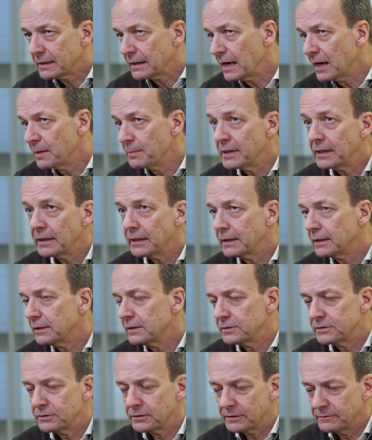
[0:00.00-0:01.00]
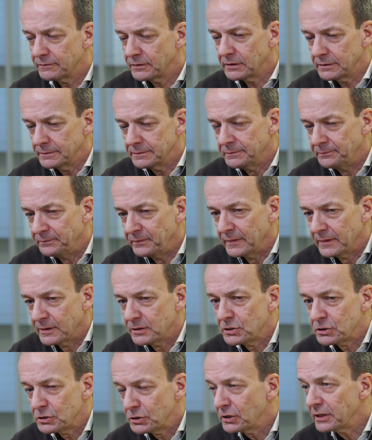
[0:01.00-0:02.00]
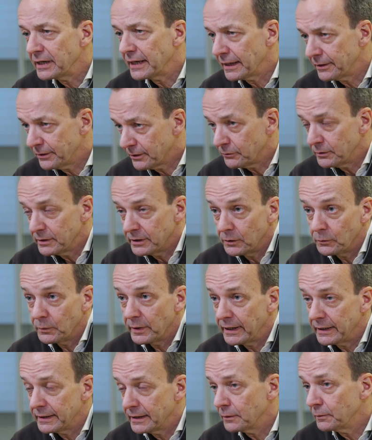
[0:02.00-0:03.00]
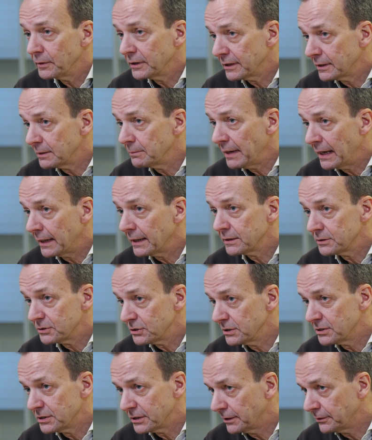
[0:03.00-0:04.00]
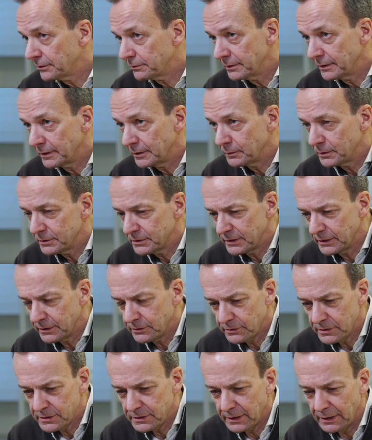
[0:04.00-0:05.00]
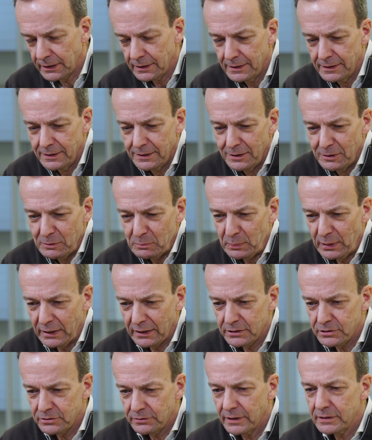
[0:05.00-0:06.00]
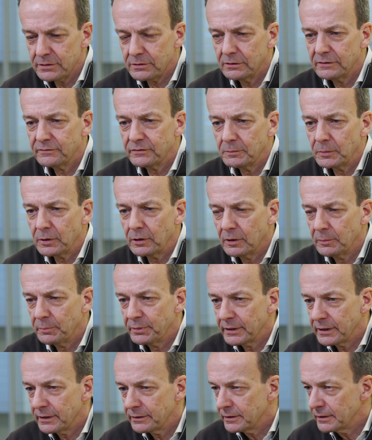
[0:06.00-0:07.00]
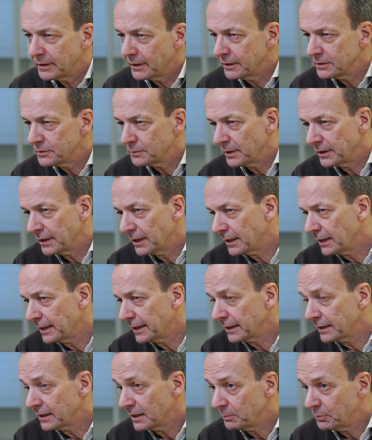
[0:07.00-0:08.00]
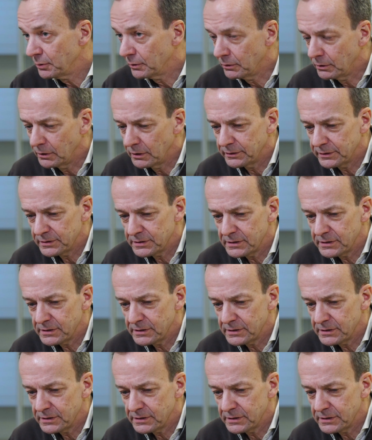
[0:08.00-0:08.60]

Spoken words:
coming in sort of together in a way that we can balance each other. And there was an interesting picture I saw from COP the other days where they had lined up all the